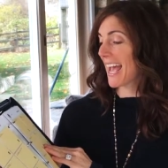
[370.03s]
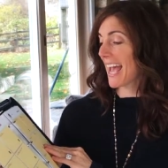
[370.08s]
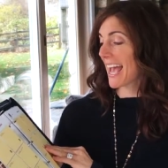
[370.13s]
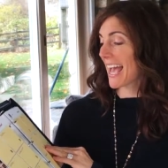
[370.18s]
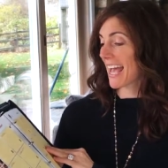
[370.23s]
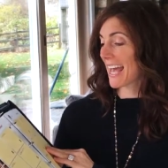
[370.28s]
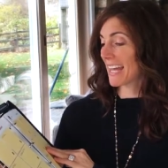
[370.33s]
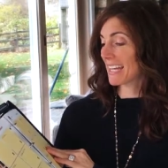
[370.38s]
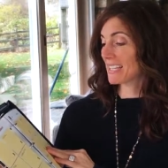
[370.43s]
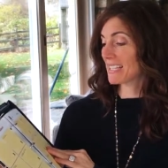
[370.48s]

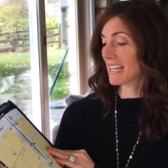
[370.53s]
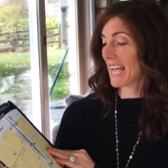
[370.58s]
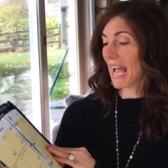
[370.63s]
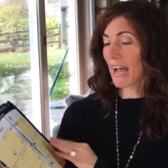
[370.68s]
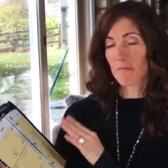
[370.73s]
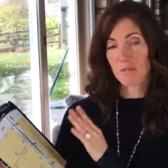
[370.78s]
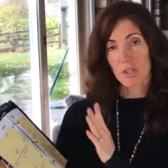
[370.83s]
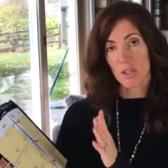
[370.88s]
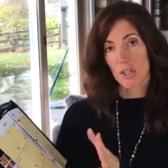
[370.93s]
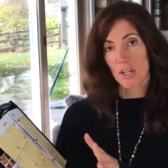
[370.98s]
And
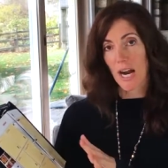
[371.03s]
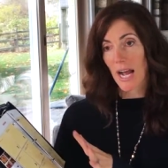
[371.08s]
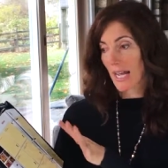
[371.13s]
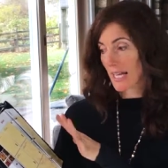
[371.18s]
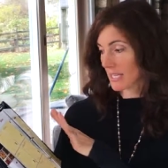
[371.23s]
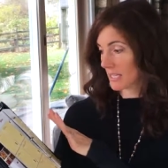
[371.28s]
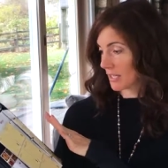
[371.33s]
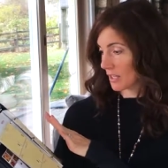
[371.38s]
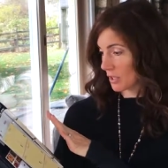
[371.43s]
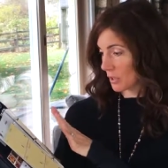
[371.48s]
after
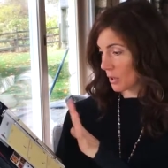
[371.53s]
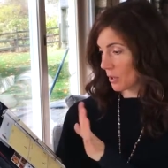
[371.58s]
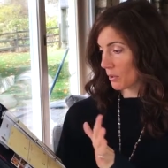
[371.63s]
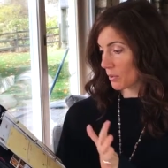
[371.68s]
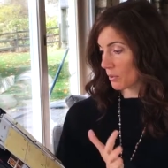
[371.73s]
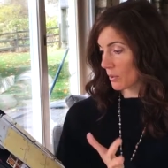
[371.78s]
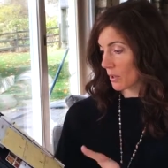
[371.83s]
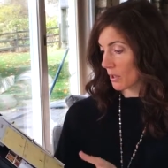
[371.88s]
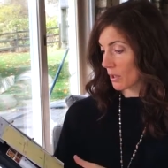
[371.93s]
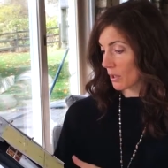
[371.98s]
I,
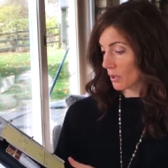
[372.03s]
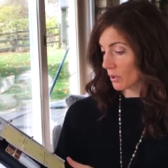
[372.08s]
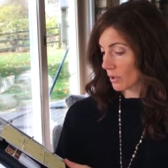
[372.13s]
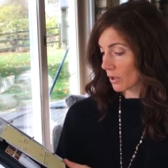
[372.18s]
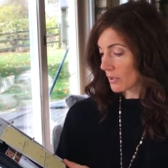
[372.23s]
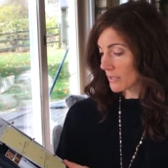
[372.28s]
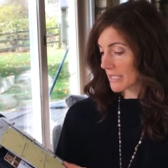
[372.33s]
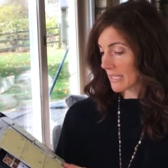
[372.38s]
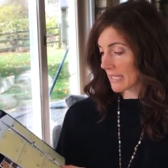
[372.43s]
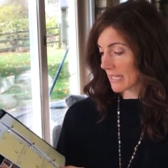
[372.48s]

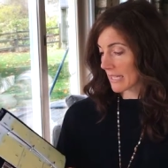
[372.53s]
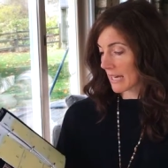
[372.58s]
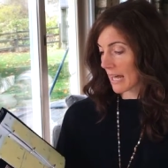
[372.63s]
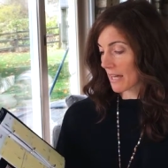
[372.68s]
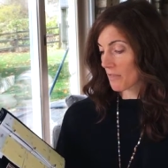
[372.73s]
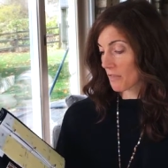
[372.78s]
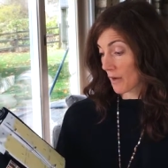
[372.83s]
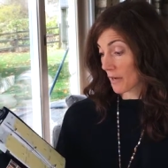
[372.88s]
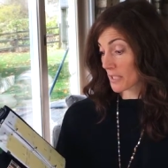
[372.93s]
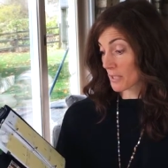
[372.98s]
looked at it, I
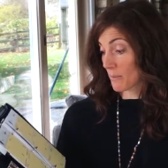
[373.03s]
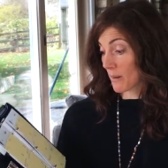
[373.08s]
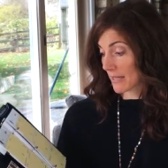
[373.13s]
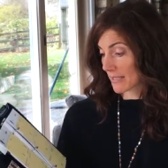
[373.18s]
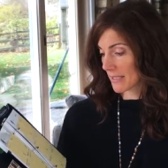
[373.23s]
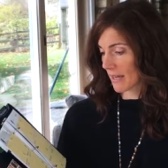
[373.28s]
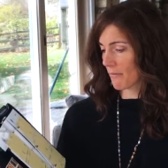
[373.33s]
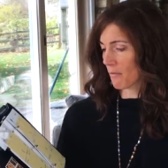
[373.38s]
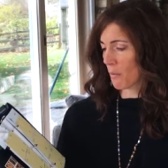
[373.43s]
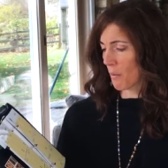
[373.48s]
thought to
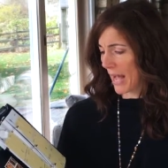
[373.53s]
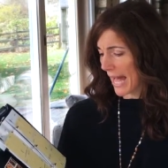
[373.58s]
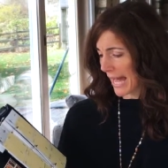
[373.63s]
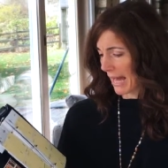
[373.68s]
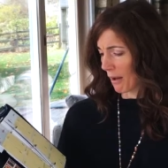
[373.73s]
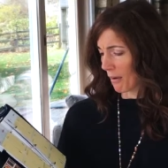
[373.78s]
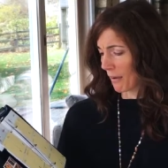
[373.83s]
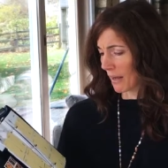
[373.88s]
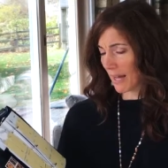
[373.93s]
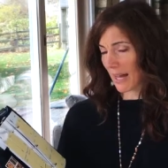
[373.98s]
myself,
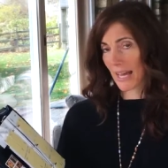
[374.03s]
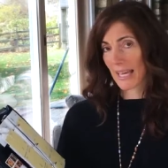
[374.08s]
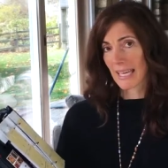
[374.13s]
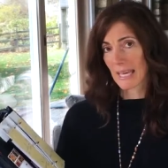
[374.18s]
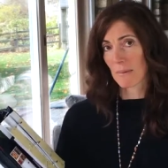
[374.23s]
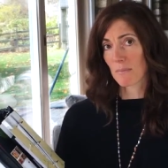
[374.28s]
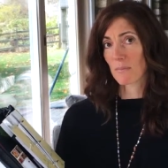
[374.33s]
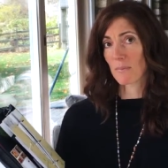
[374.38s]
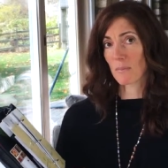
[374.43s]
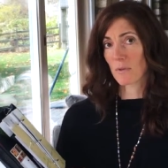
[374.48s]
wow, I
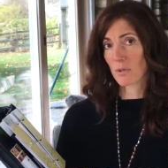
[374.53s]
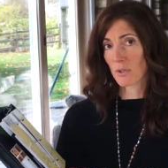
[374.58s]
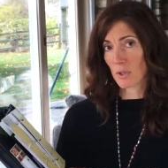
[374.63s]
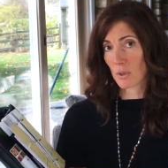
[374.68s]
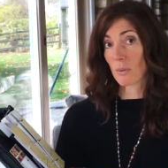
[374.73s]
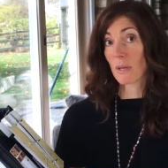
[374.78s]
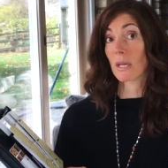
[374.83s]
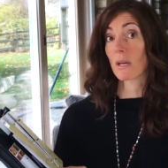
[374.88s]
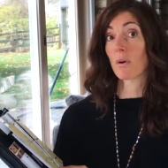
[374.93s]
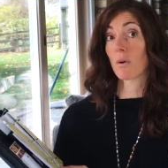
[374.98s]
am
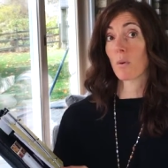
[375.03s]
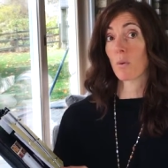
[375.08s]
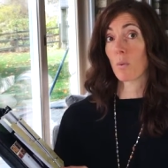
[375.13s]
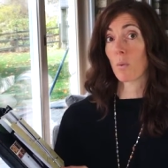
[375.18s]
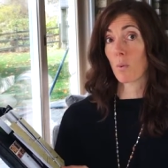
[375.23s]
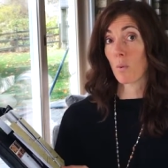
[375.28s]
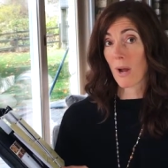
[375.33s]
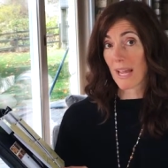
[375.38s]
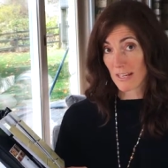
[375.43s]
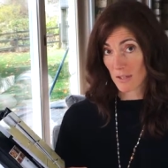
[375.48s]
doing
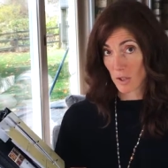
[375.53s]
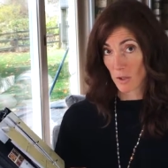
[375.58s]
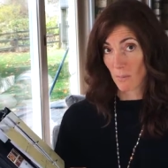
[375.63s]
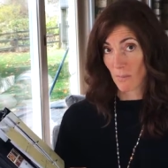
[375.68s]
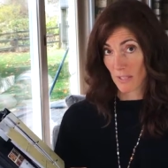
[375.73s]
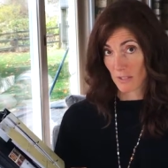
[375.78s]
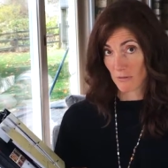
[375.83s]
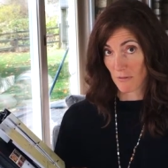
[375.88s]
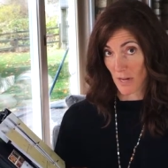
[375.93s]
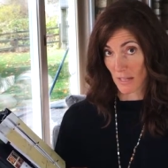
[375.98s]
way too
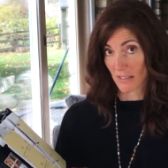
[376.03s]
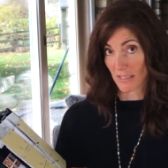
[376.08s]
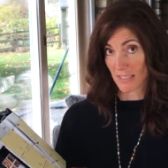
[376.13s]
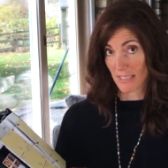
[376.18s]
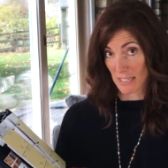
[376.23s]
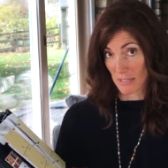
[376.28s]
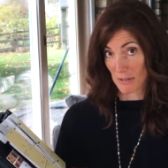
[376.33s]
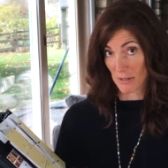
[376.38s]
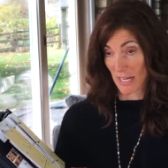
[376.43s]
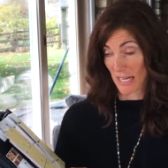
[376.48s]
much
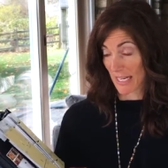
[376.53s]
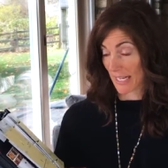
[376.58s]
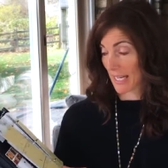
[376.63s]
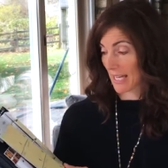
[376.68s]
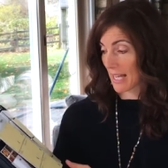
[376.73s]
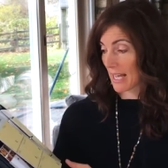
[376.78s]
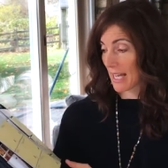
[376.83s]
volunteering.